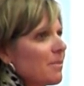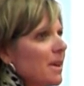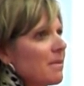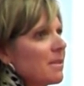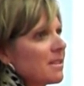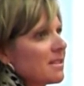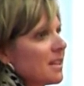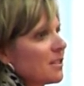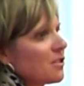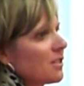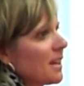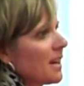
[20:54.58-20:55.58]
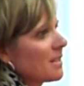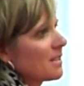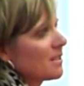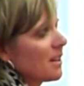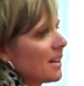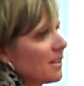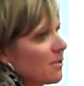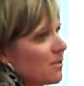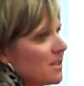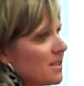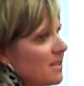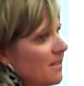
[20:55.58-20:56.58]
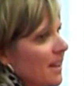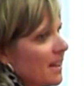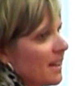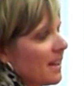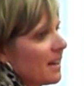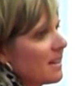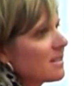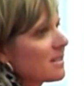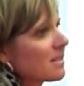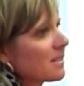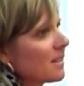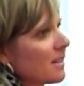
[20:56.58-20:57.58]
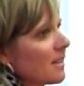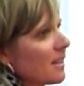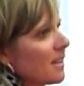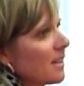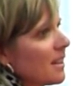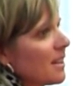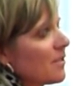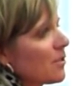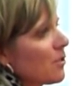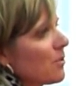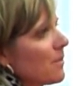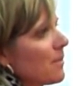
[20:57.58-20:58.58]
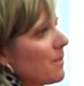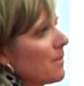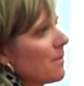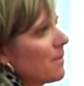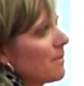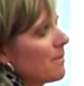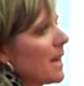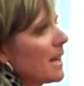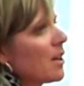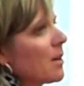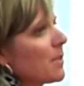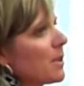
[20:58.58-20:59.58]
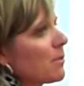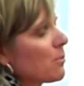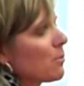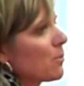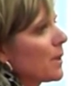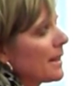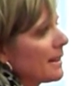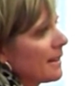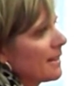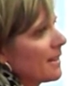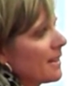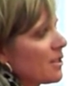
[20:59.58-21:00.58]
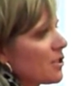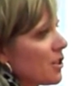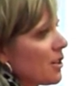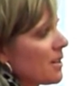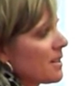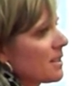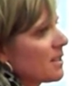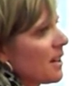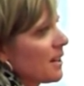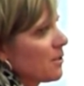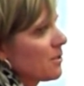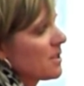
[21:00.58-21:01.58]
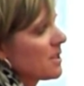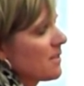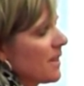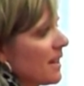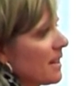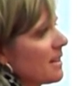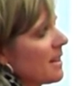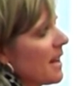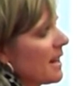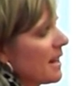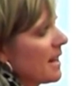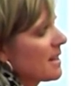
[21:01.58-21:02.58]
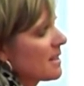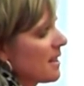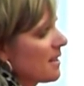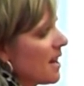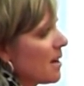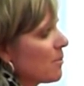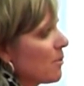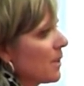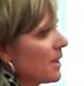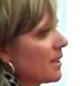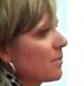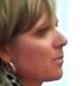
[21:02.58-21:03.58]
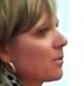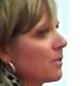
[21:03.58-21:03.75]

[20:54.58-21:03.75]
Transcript: the baby essentially has a diagnosis of NAS, even though it may not be written in the chart as a diagnosis of NAS at that point.